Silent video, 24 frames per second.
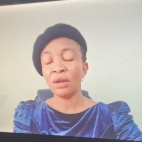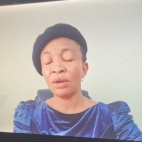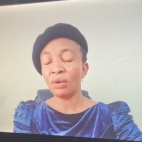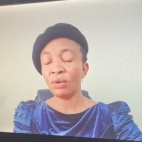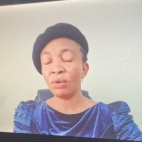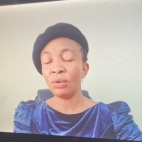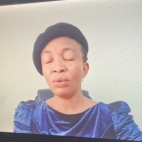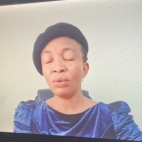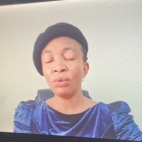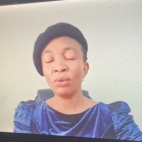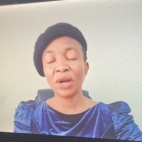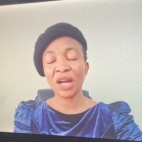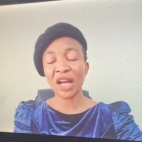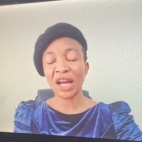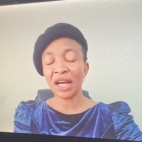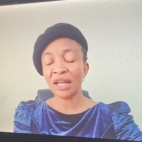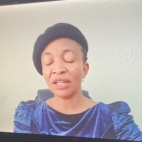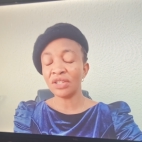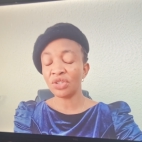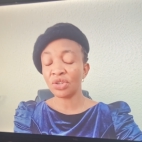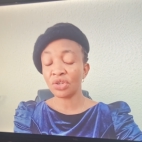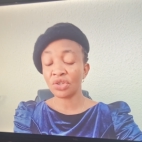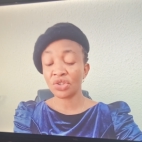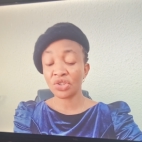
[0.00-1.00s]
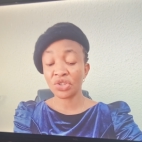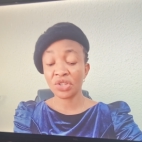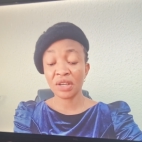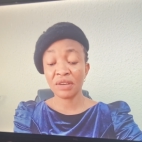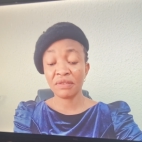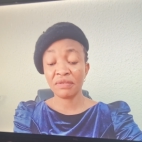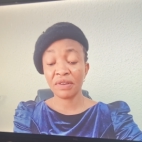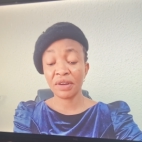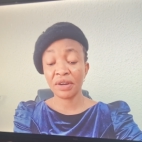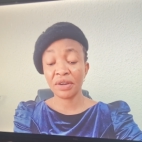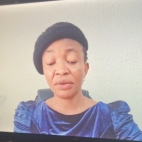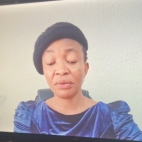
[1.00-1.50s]
Look at
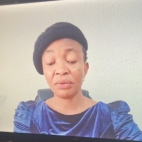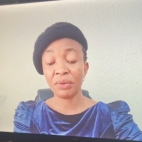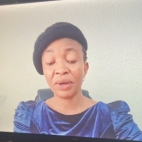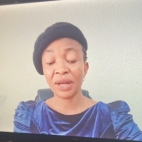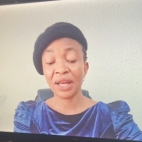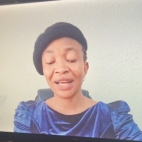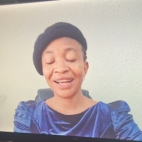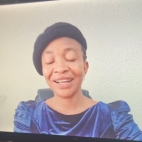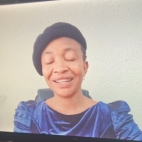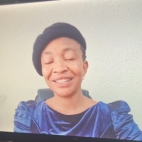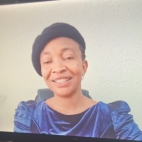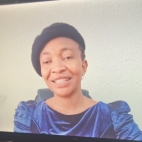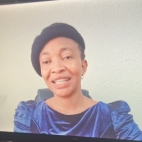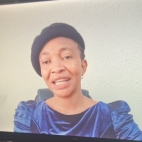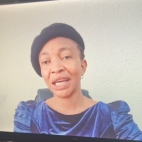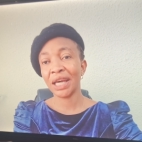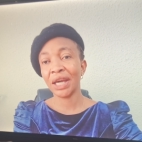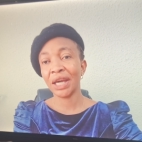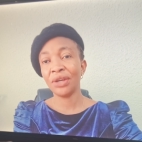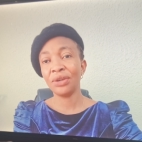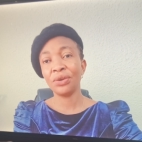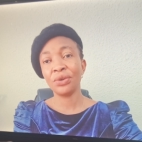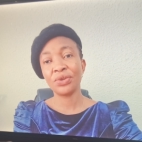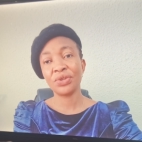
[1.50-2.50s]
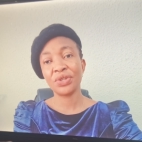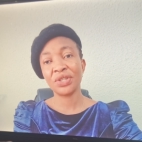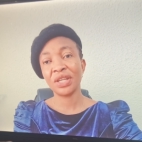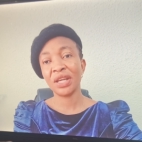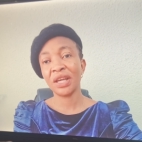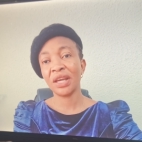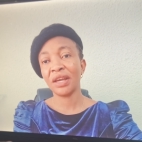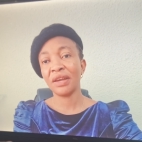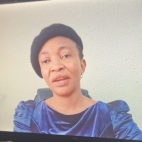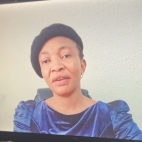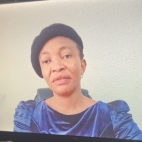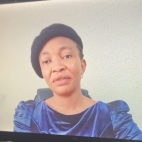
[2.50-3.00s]
yourself very well and tell
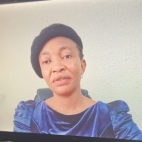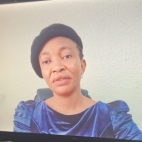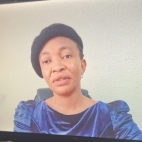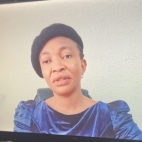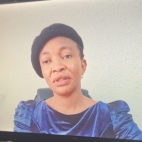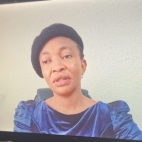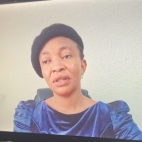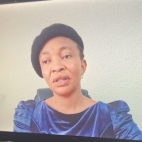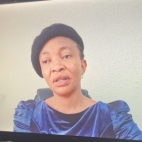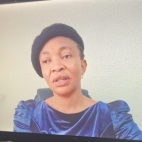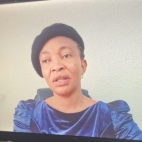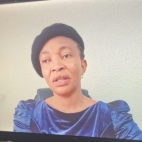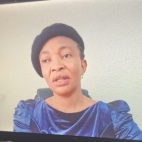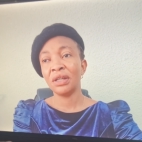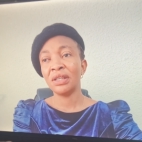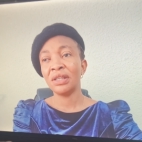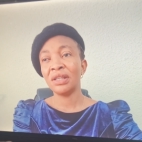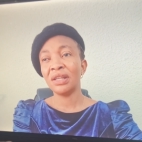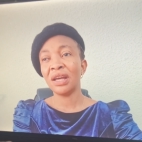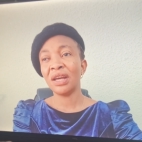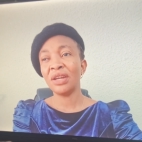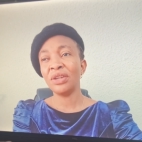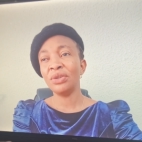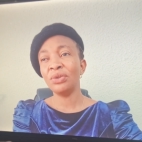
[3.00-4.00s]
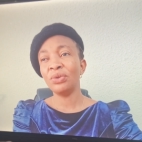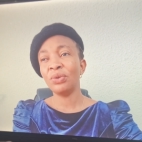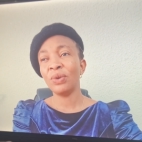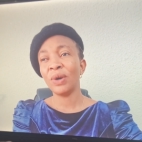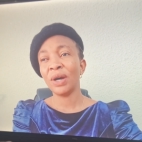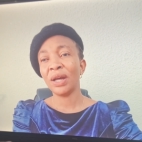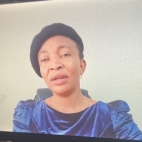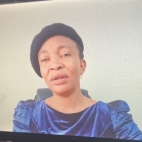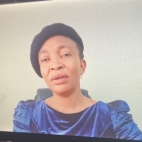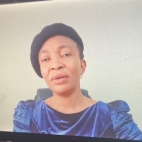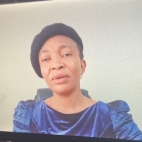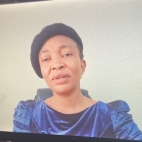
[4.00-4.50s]
yourself that you
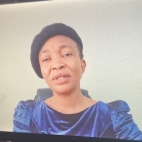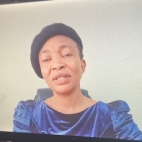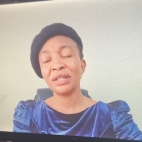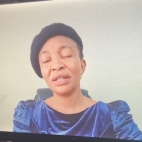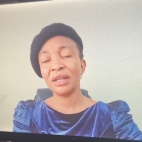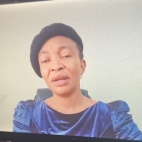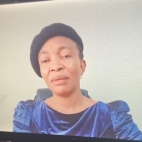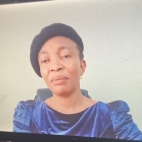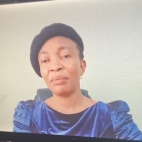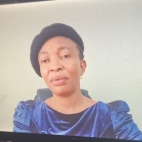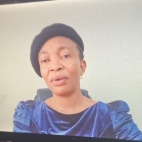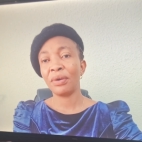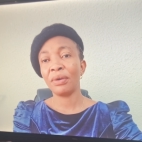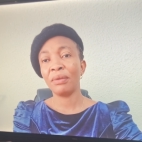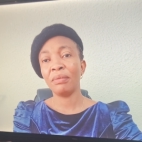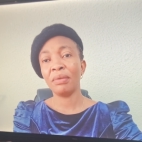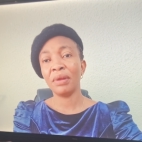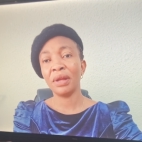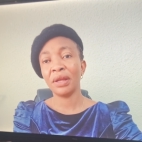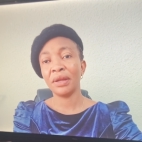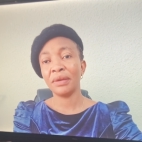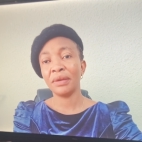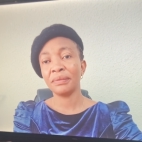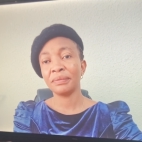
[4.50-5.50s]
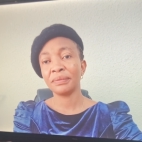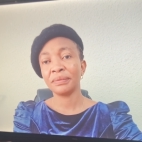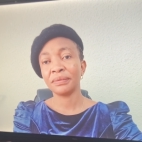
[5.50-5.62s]
are not the problem.